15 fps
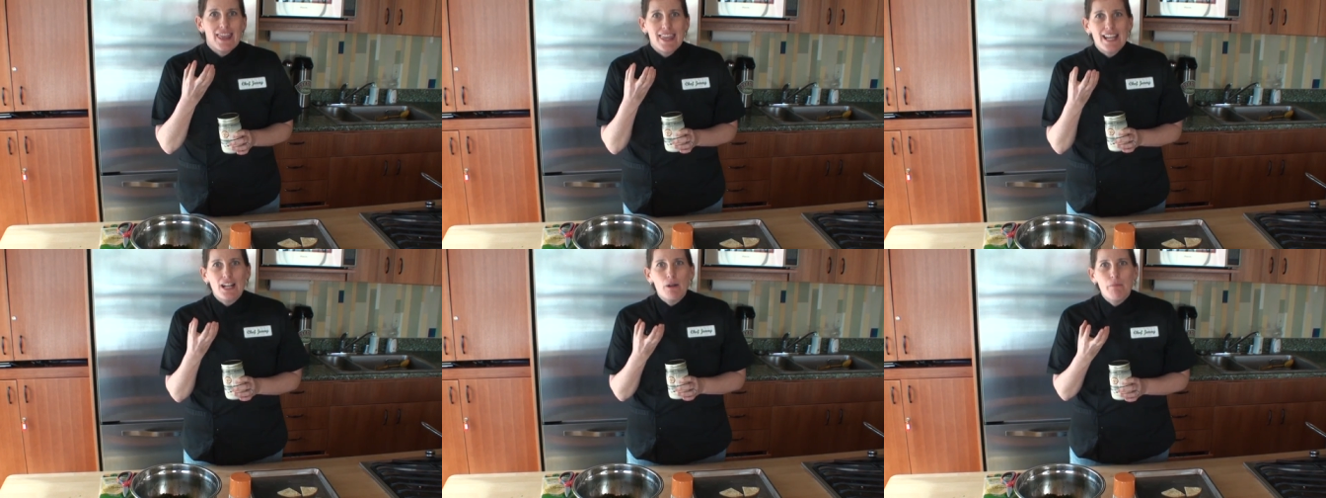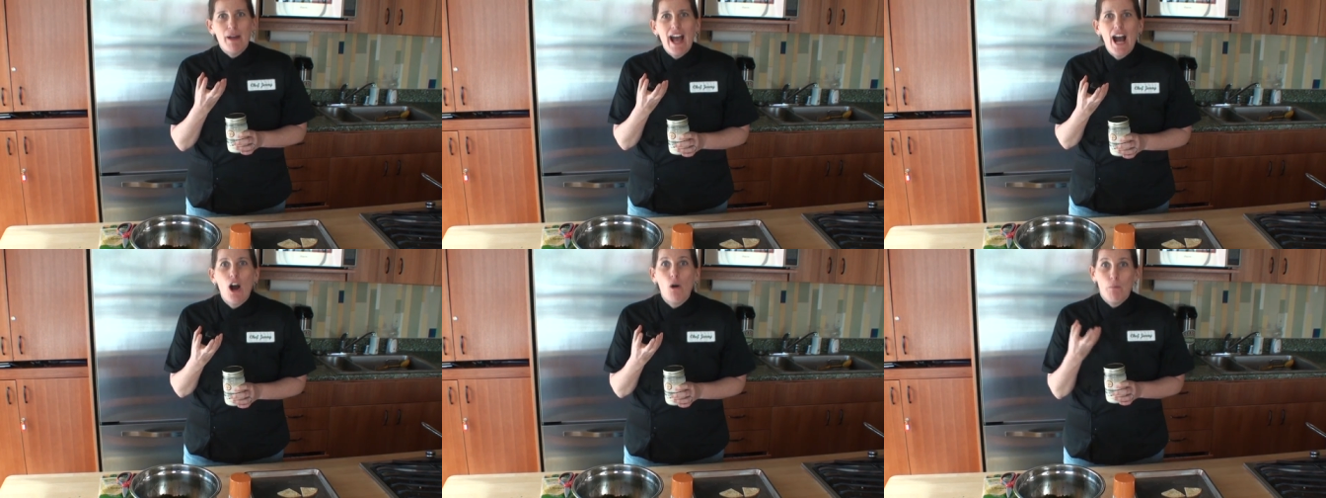Think
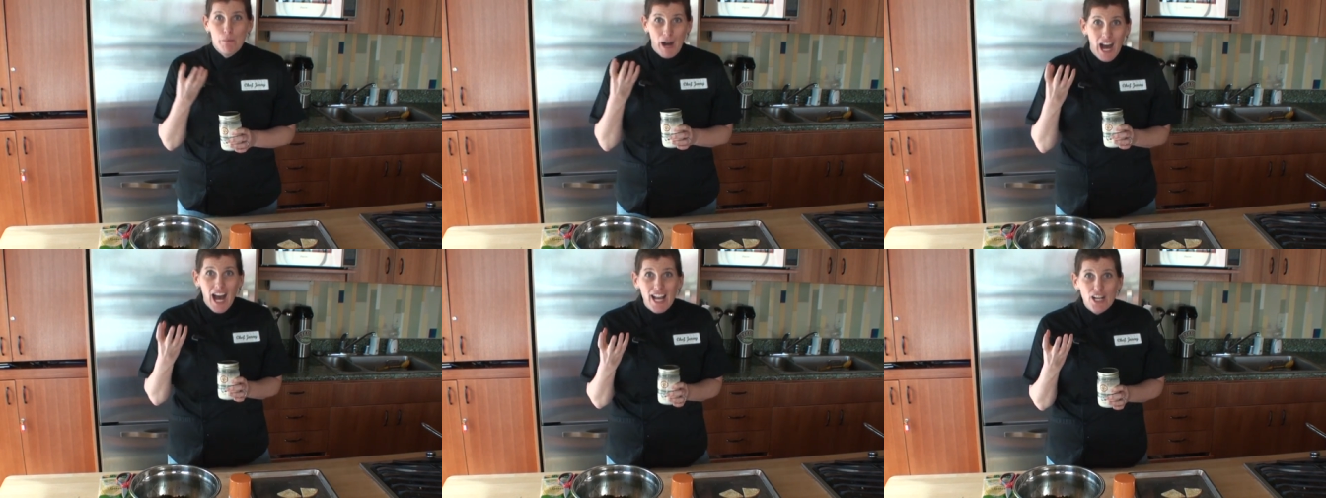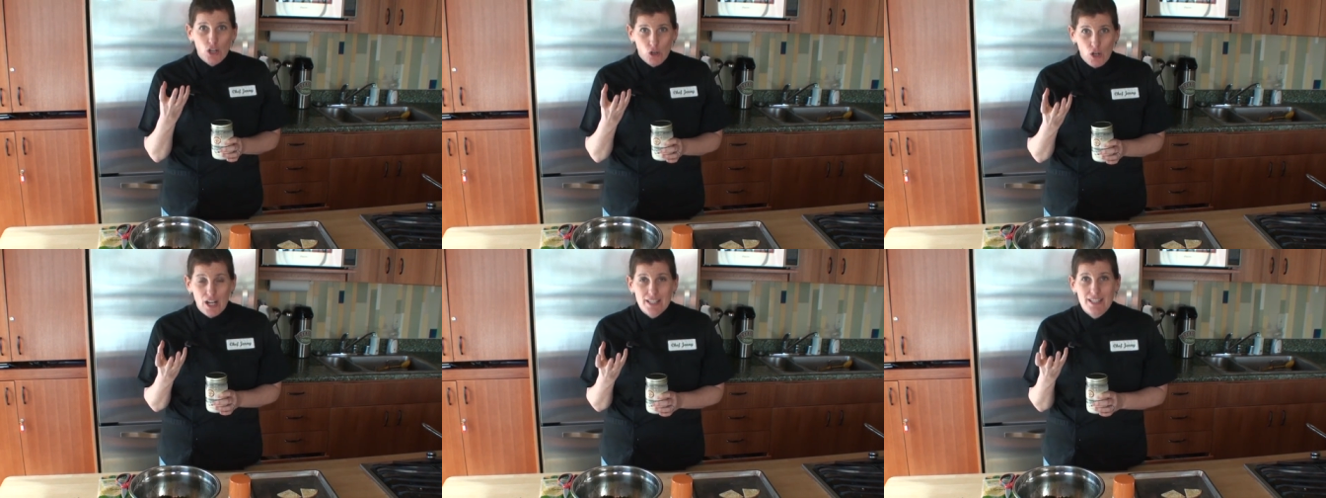about pie
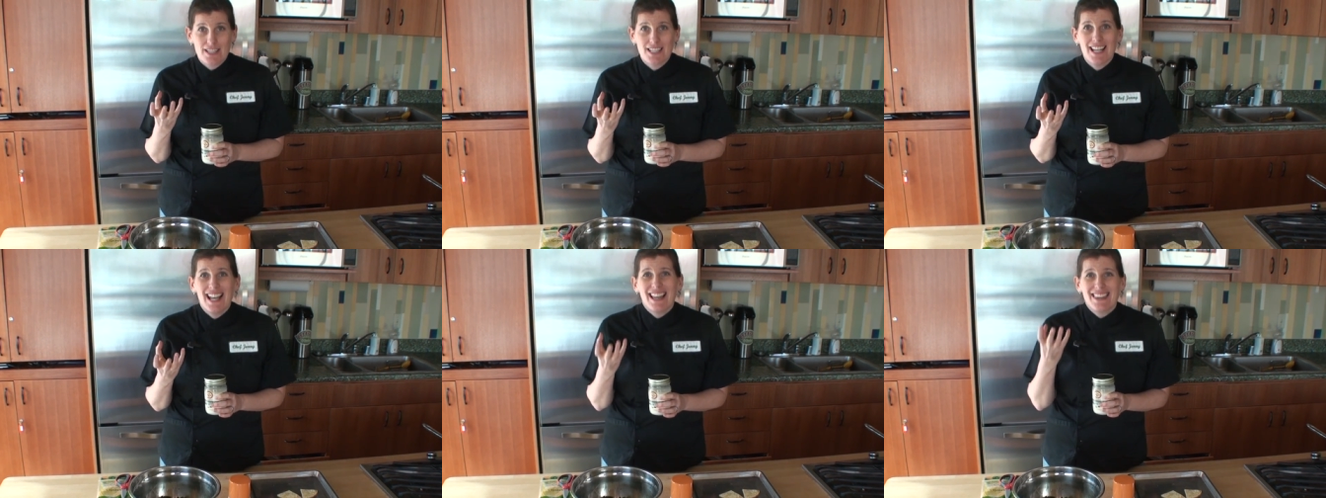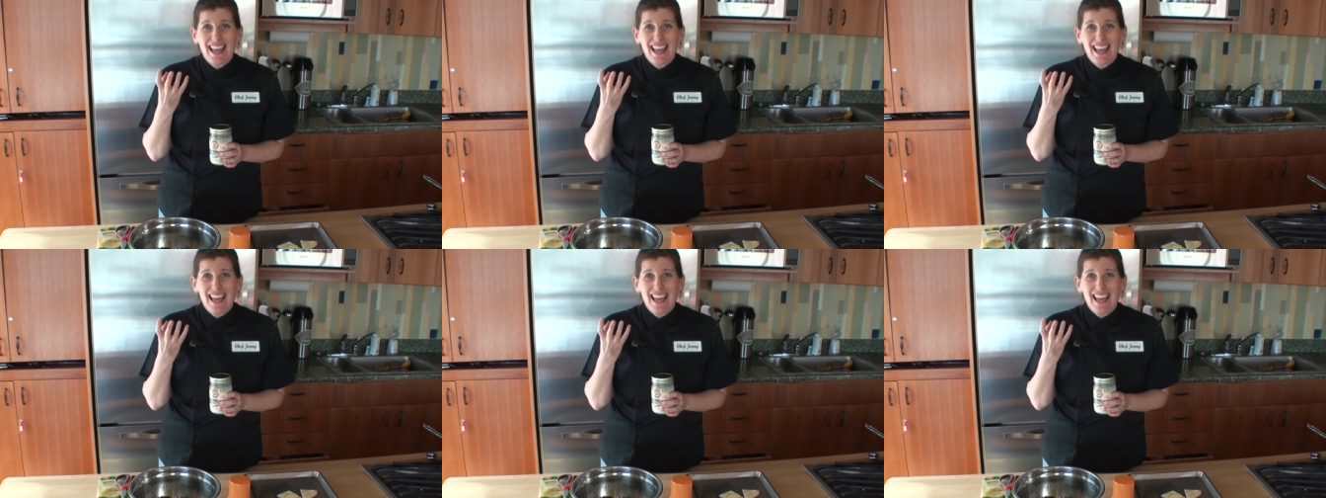crust.